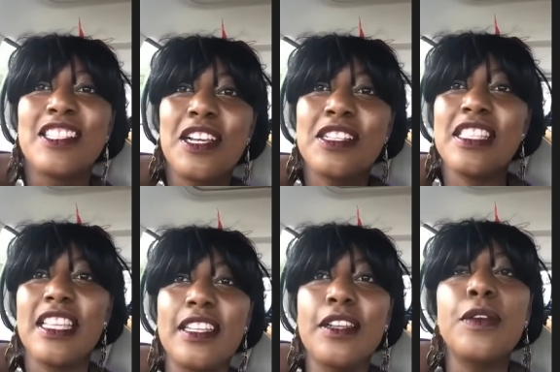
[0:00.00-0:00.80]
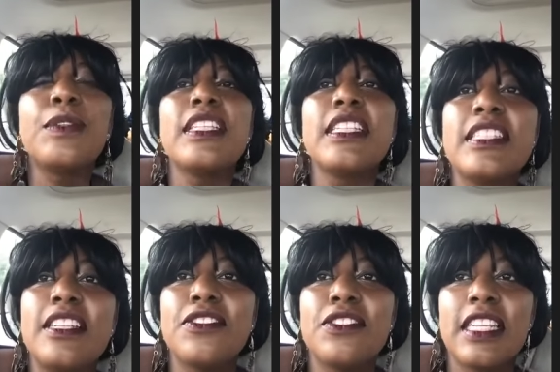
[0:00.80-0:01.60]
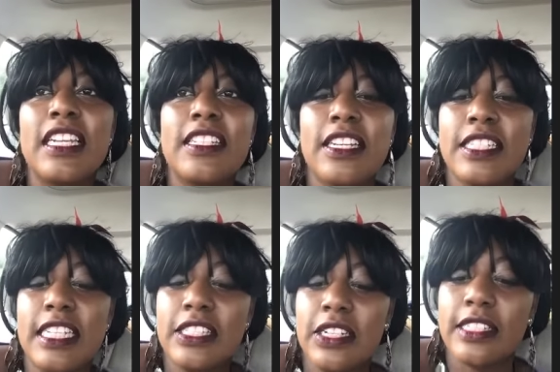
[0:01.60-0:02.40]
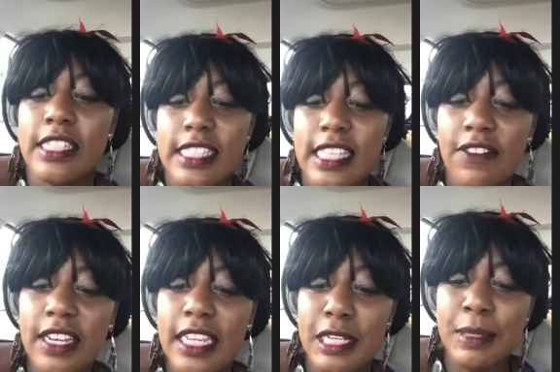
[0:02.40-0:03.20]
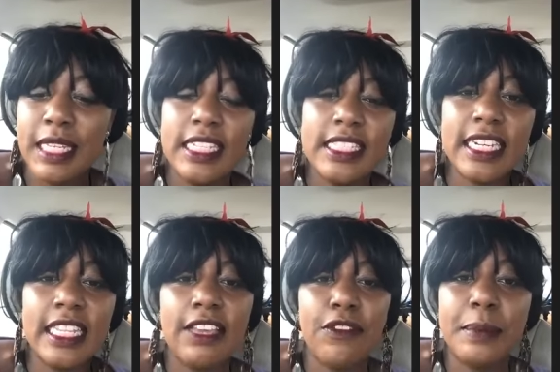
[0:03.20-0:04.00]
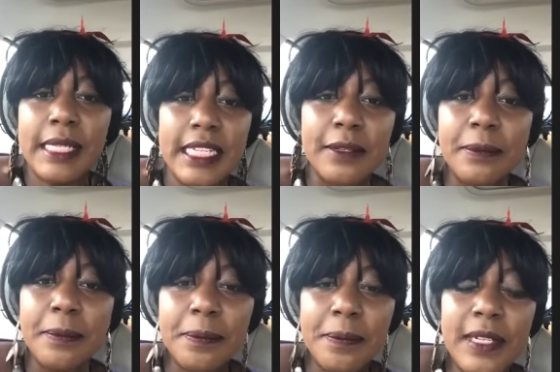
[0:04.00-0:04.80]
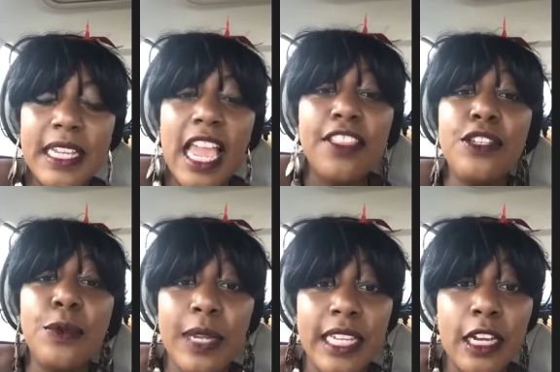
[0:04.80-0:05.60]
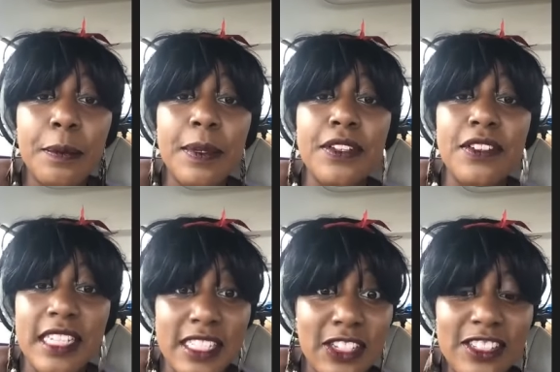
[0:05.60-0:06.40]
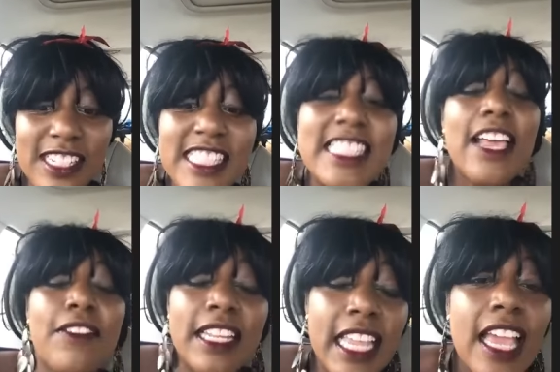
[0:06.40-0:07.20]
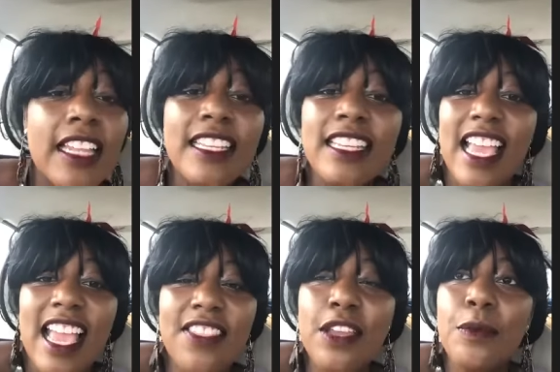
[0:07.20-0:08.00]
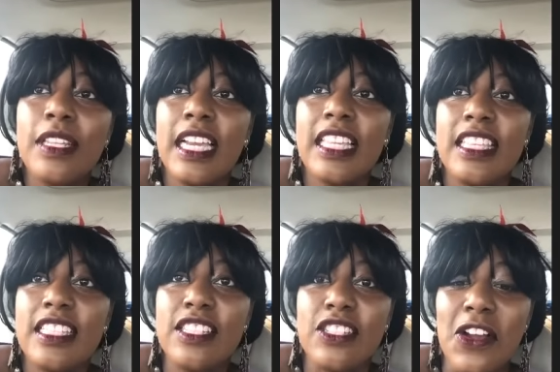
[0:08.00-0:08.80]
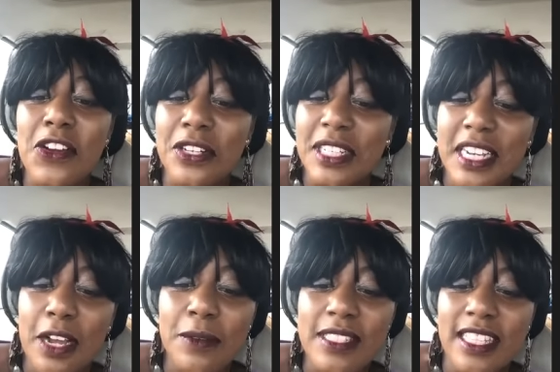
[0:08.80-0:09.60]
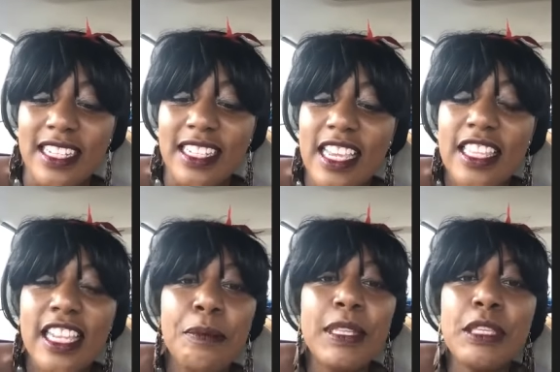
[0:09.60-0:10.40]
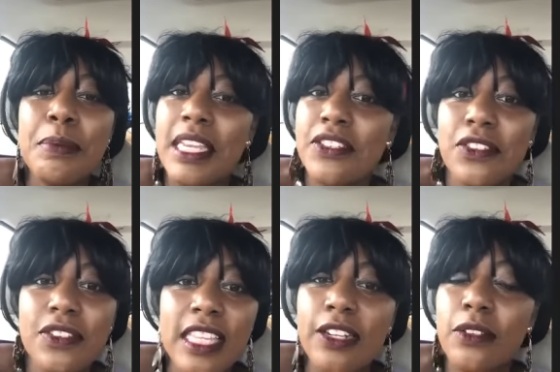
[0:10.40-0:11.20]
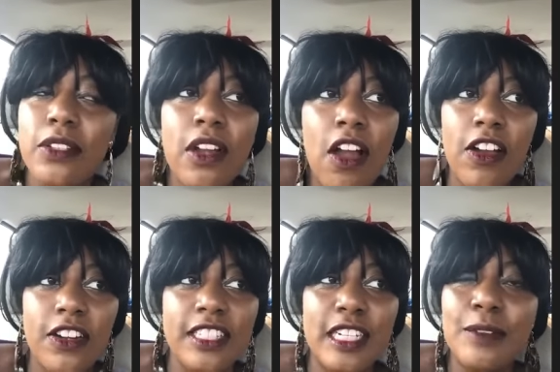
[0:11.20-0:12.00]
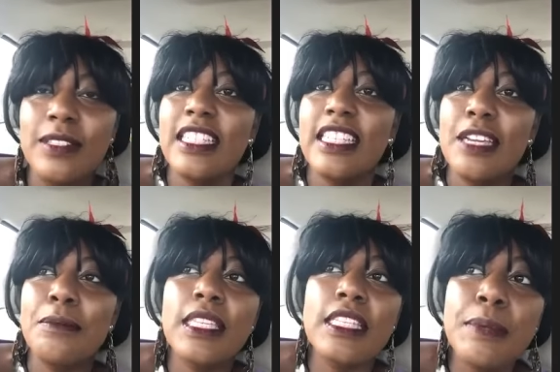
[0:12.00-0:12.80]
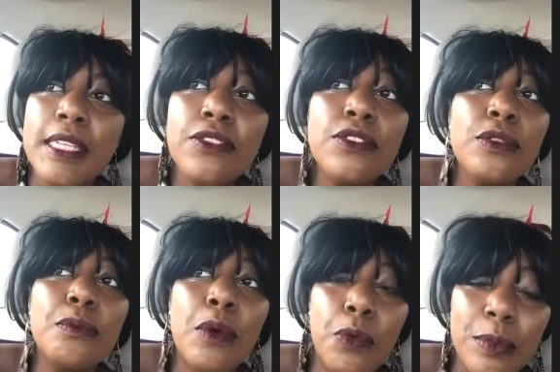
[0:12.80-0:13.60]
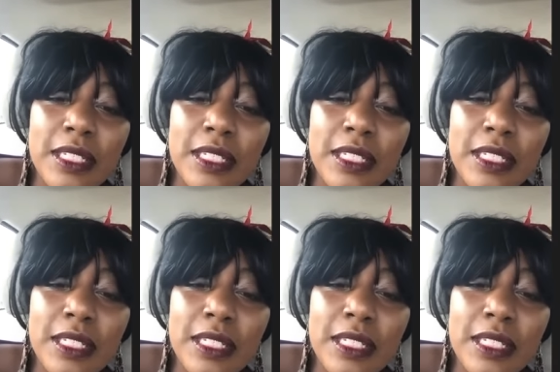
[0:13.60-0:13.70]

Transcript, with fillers: Cause like, what they didn't understand is our day starts at 7 a.m. and ends at 11 p.m. Right. And then you wake up and your day starts at 7 again. And they were like, this is hard. And I was like, they're like, but the pictures, they don't look hard. And I was like, yeah, because pictures are moments.